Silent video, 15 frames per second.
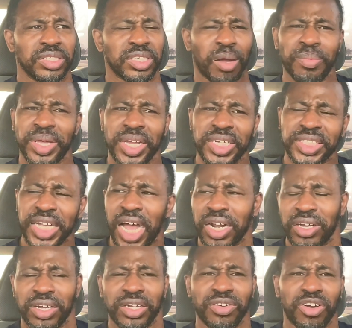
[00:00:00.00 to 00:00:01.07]
I'm getting tired
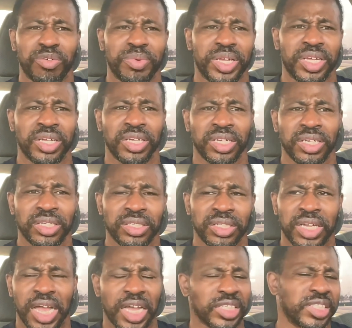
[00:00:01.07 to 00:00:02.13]
of it. You know what I mean?
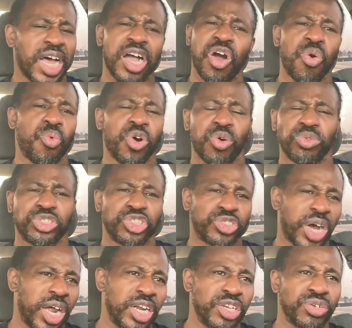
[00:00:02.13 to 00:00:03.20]
It's not going to work what you're
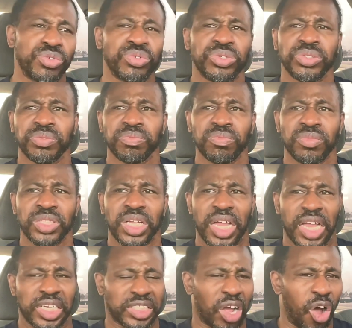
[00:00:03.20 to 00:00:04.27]
trying to do.
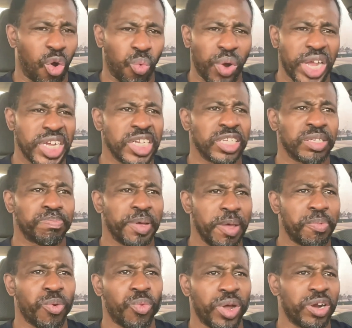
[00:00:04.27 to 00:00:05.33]
It's always
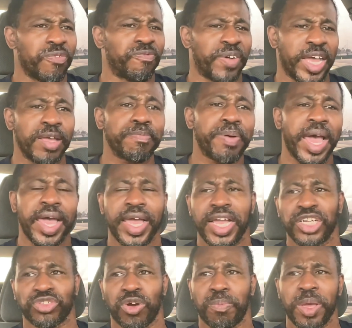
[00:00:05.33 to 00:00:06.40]
people with a fake
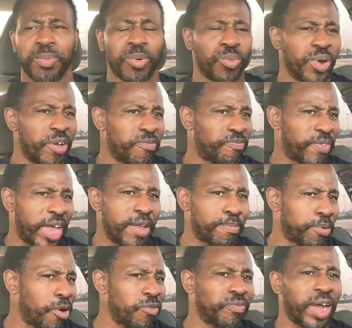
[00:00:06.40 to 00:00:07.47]
page or people with fake
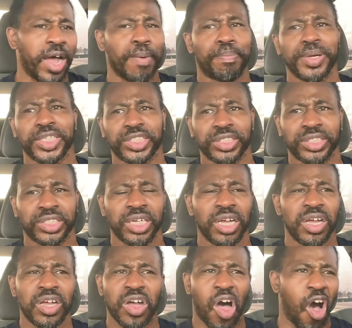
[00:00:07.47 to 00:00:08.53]
profile pictures
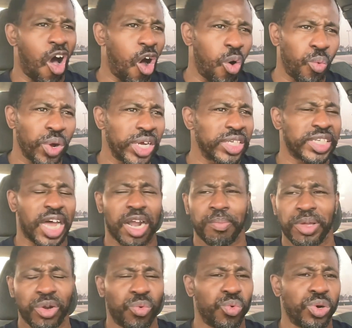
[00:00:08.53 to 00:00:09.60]
always got to
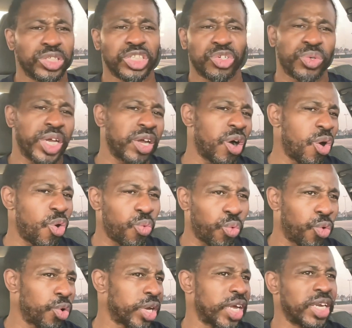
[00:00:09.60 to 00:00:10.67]
be the ones to do their
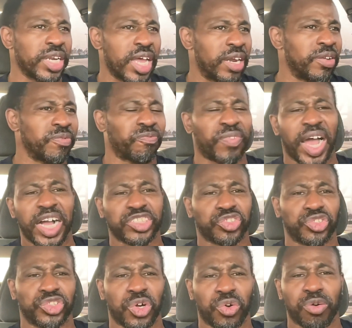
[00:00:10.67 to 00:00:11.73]
homework and find
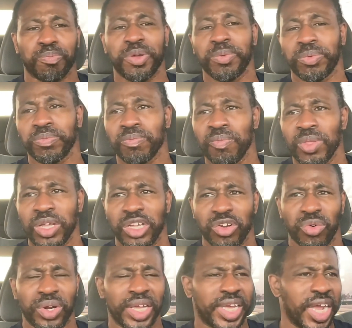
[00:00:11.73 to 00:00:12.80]
some dirt on people. You
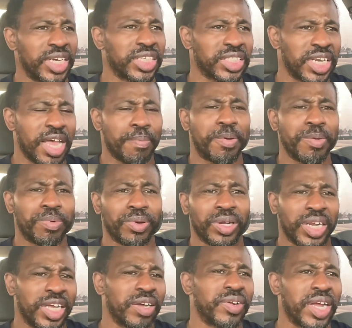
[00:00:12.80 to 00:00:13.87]
know, they can't just let people
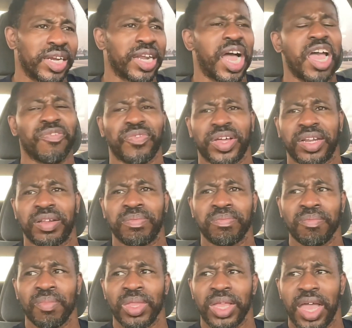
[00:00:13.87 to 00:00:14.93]
live their life
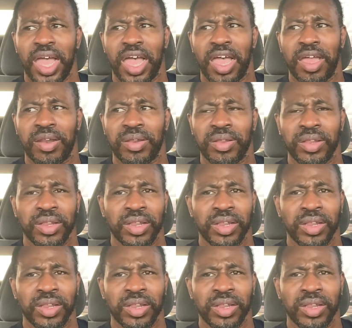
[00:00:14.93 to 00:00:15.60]
and